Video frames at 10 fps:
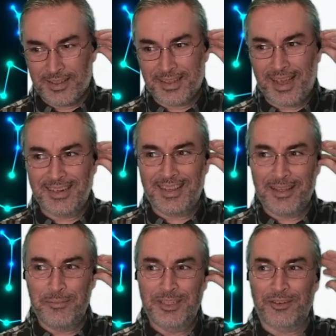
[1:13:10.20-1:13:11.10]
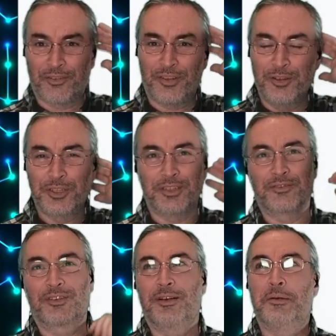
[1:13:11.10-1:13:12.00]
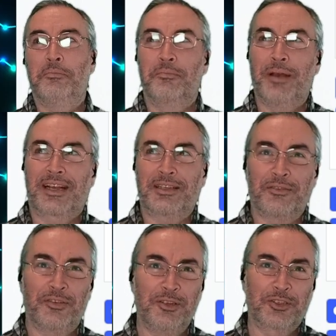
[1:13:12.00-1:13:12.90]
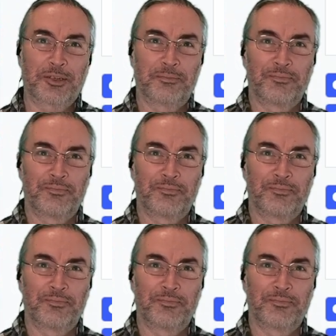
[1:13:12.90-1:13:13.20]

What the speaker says: Kind of like Mr. Fusion from Back to the Future.